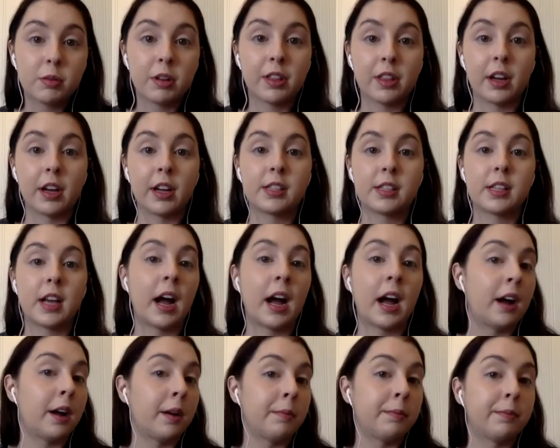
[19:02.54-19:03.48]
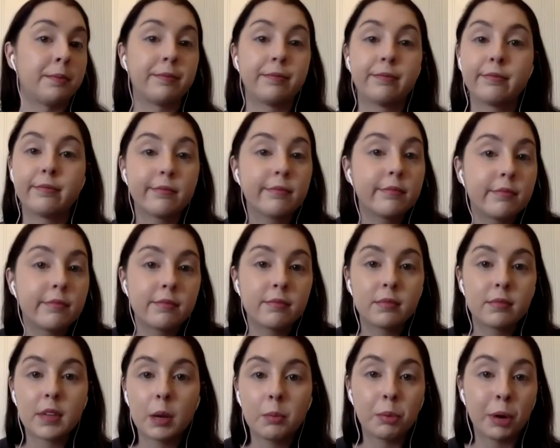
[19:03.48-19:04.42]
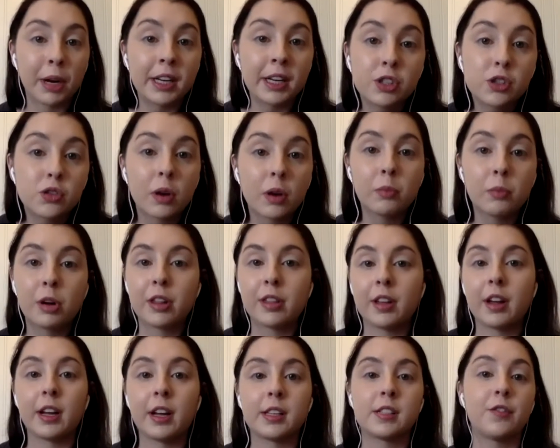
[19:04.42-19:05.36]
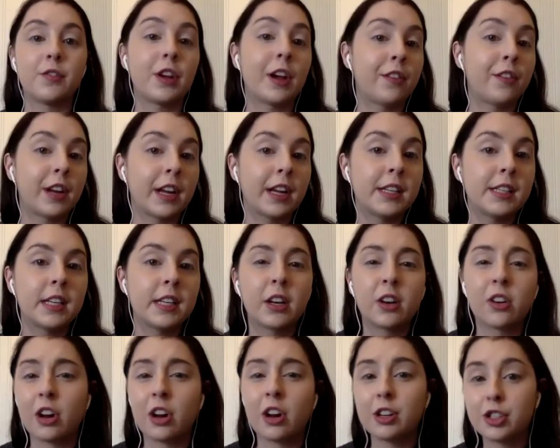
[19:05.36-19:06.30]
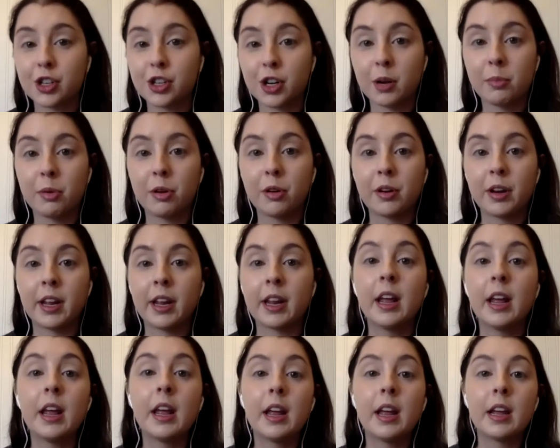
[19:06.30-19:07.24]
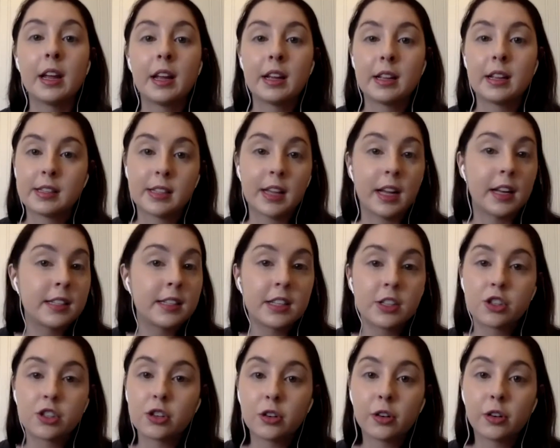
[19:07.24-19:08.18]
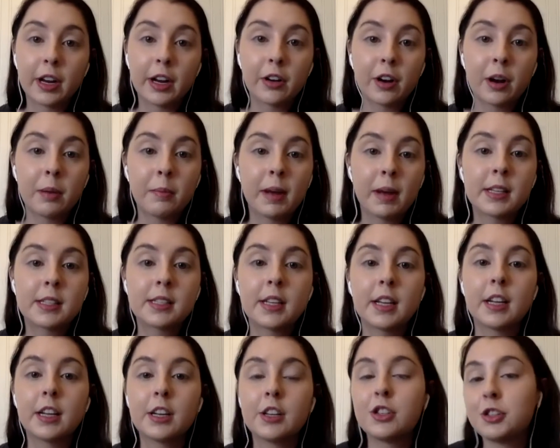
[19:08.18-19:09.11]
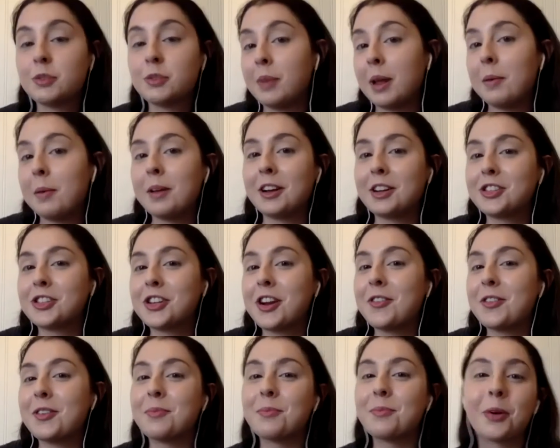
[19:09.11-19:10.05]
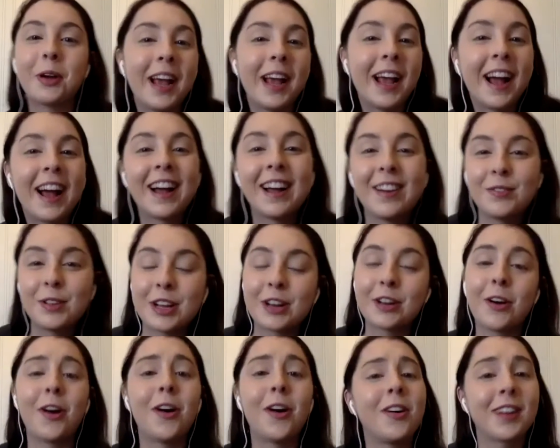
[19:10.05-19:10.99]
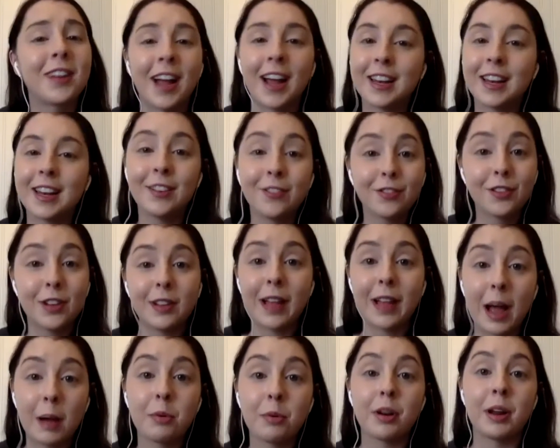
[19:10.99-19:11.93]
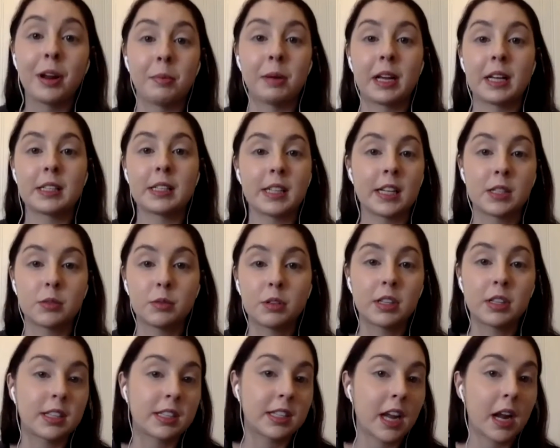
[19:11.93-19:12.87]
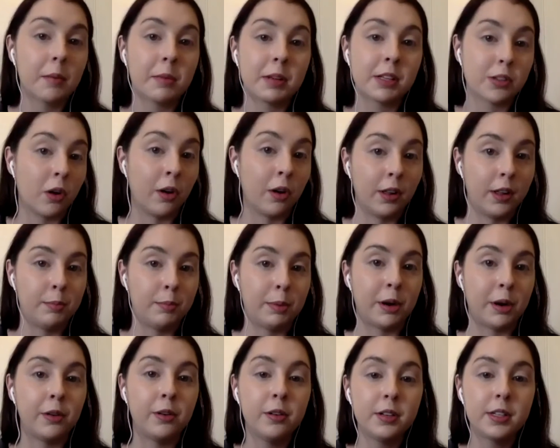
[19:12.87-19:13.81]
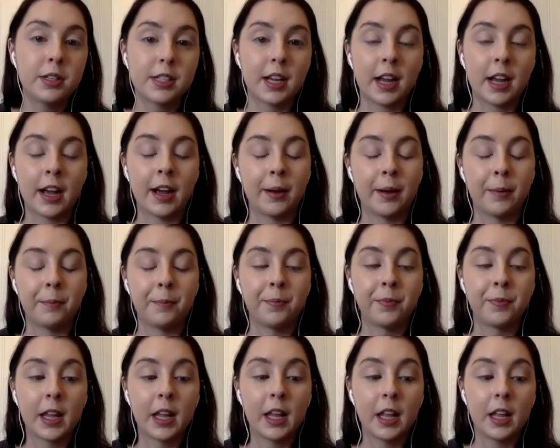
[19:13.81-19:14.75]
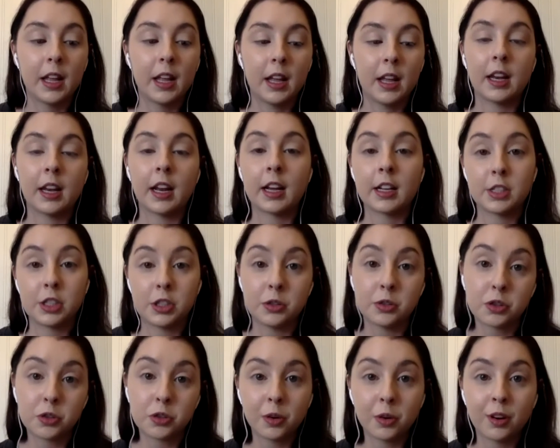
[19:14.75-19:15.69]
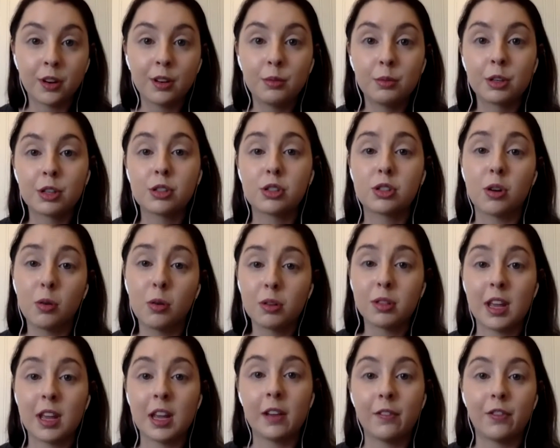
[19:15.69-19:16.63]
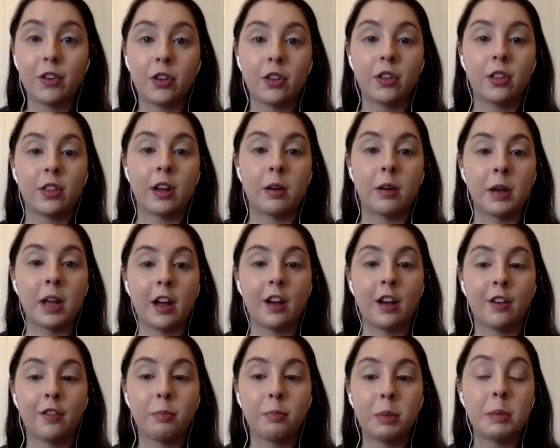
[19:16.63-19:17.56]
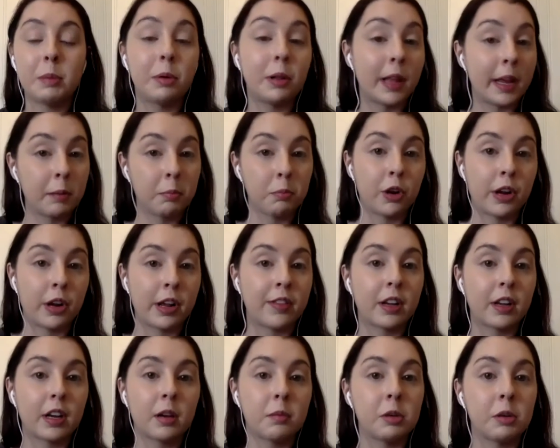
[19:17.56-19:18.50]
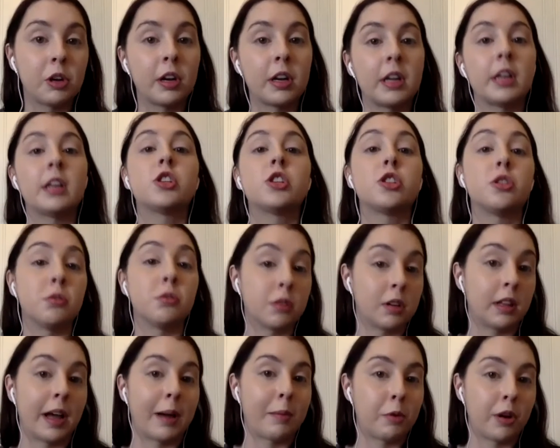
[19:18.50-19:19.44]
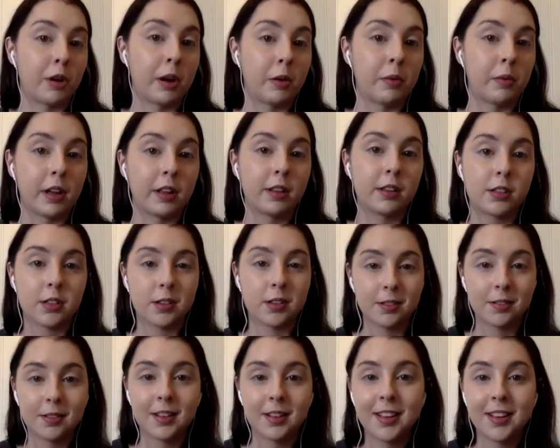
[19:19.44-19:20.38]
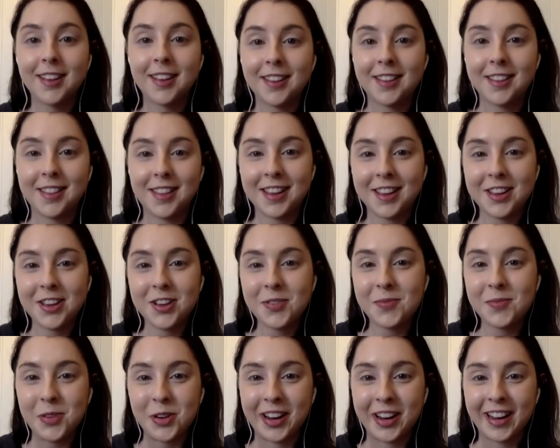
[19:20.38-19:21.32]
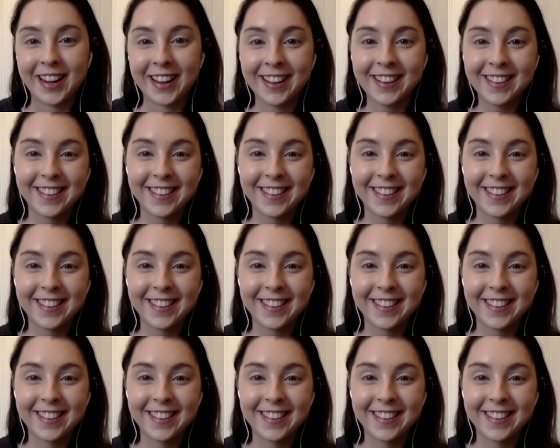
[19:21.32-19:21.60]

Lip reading: with us. Brainstorm with us. If you have an idea and you're not sure about it, send Digital Creator a message. Maybe I'll share it with Maria. We can all kind of collaborate, because that's what this time is all about. And as usual, we're so thankful that we have people like Maria in the community to collaborate with. So thank you, Maria.